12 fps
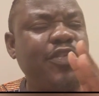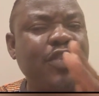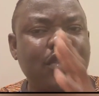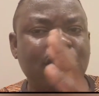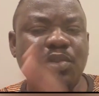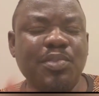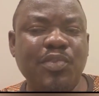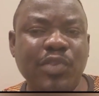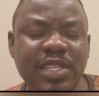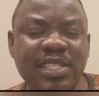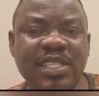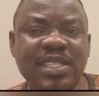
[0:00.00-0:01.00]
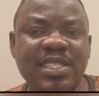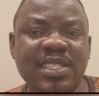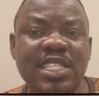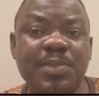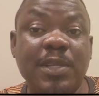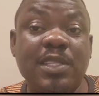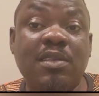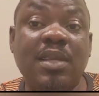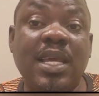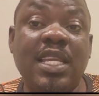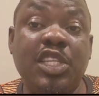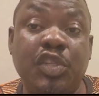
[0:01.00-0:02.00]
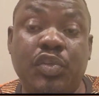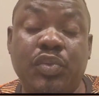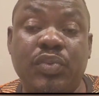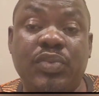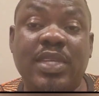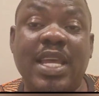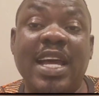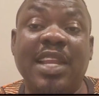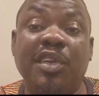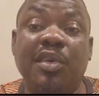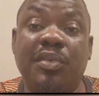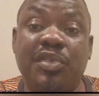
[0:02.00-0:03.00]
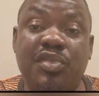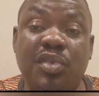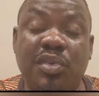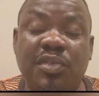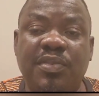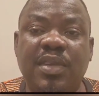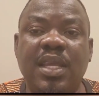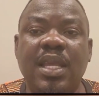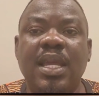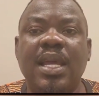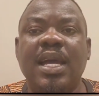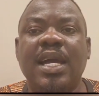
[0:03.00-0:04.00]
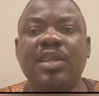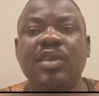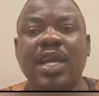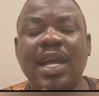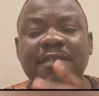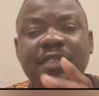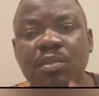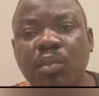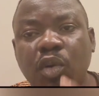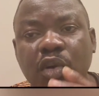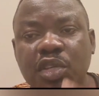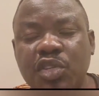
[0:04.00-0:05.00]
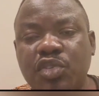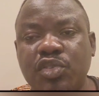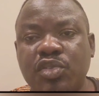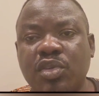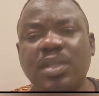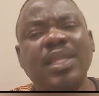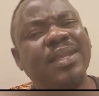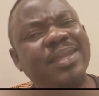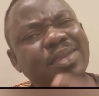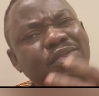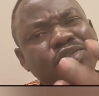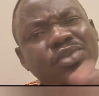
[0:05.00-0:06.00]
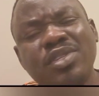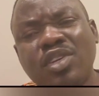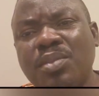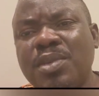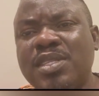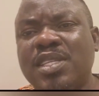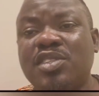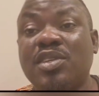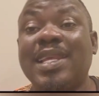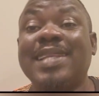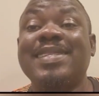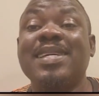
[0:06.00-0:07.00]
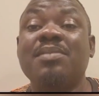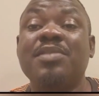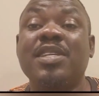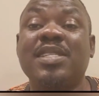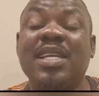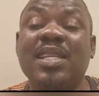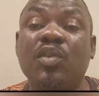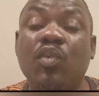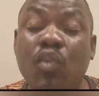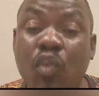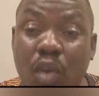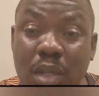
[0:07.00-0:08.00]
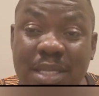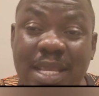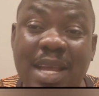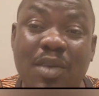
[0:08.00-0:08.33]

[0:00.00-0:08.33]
for some reasons these particular issues are not resolved and you're having more issues on them, then use the comment section and tell me exactly what